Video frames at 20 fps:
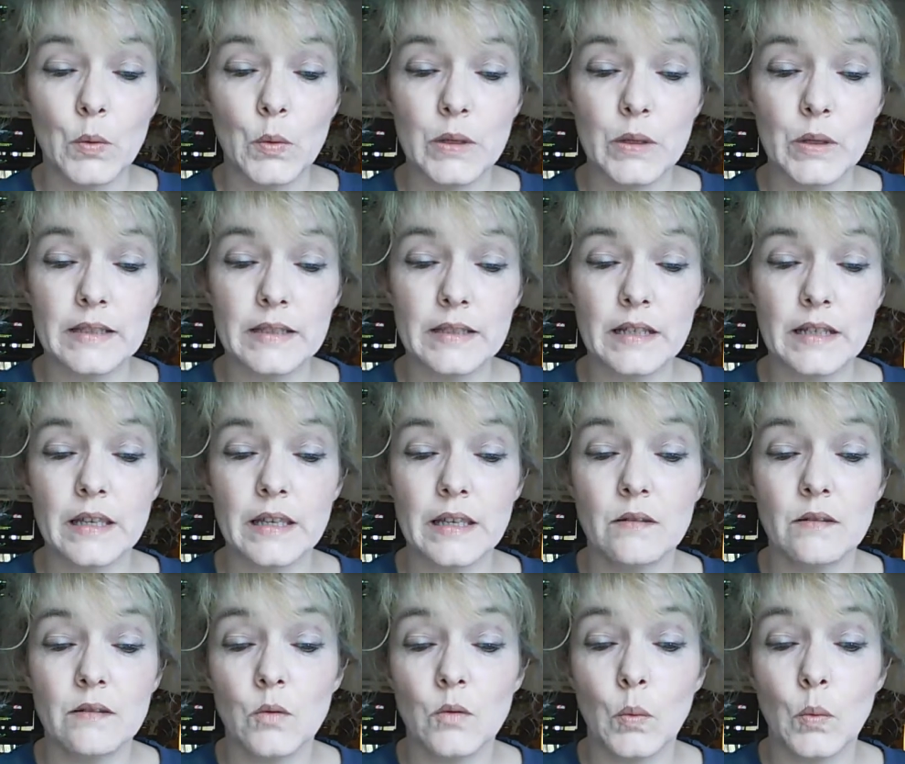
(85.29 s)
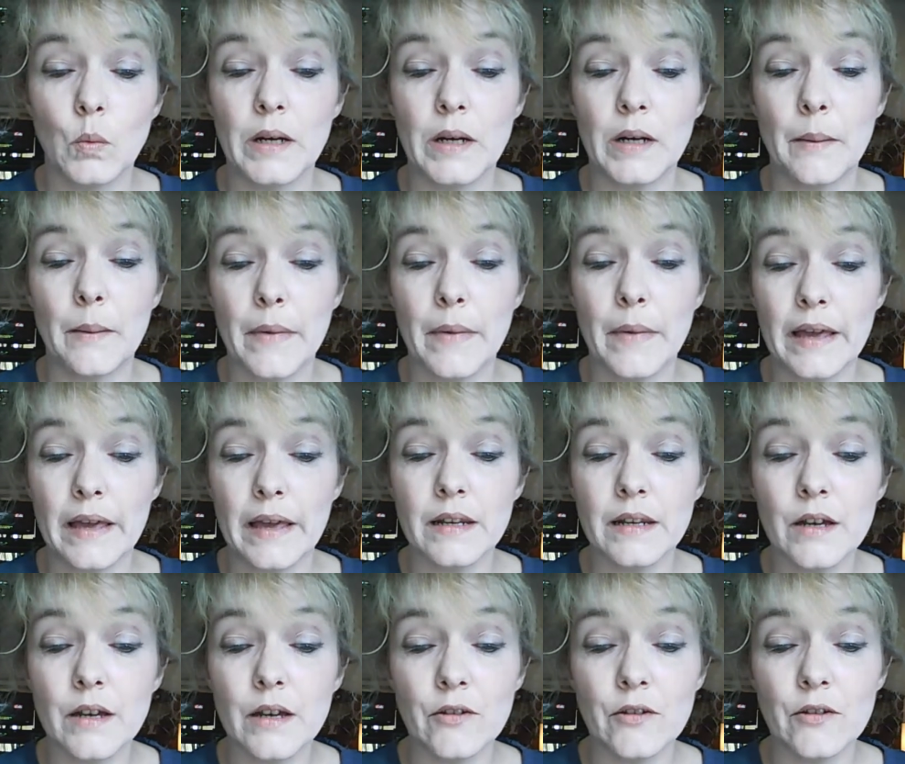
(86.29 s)
we see when a
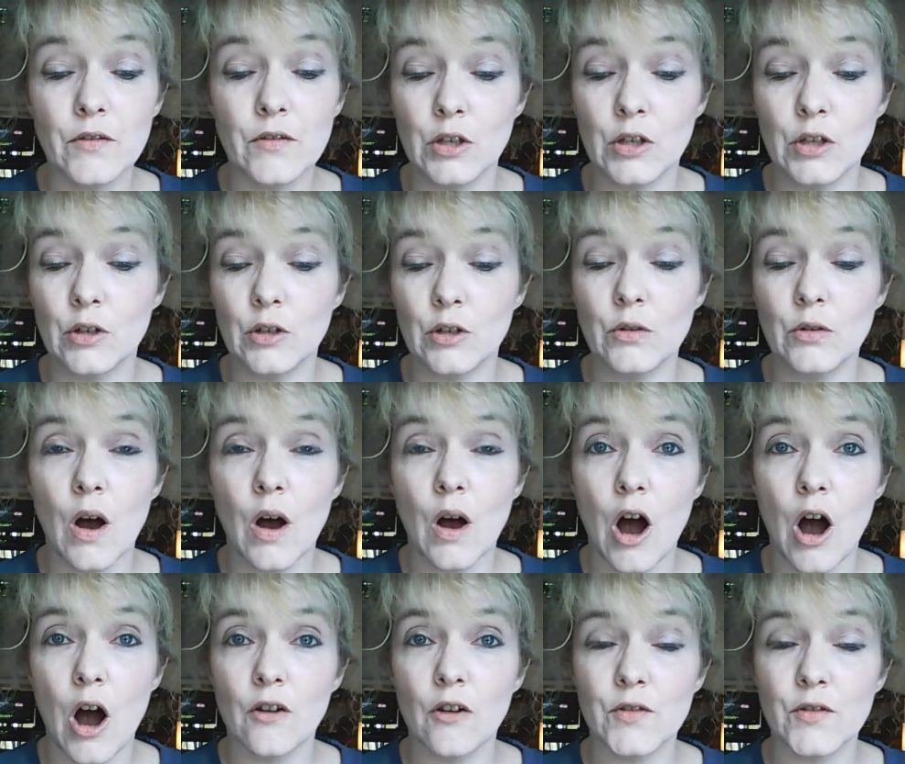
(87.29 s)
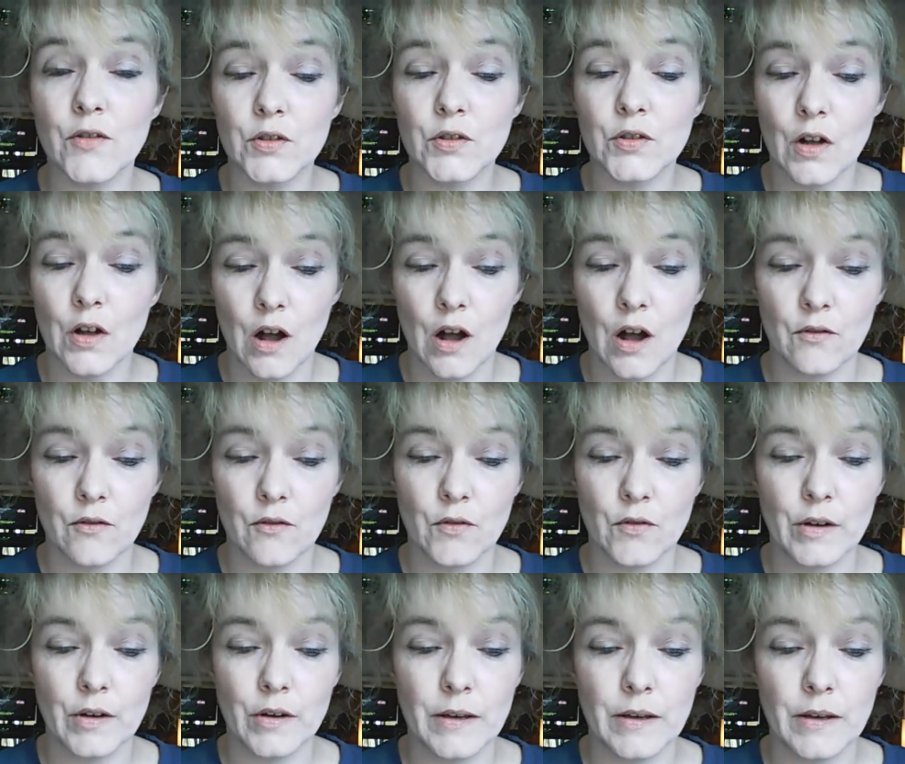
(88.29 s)
man of you offers an
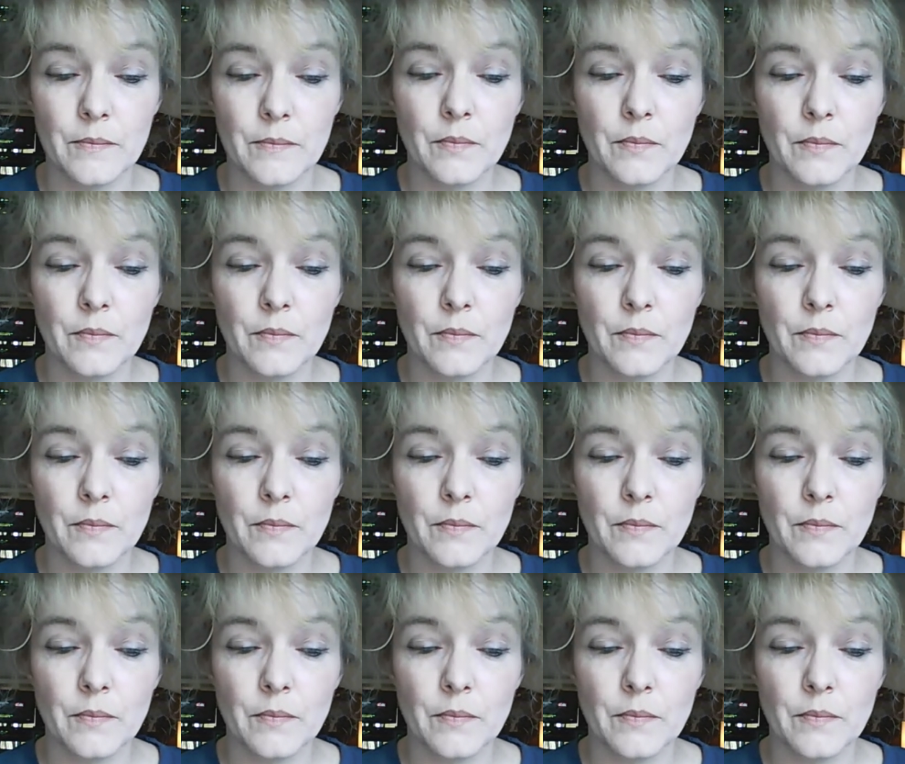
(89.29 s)
offering.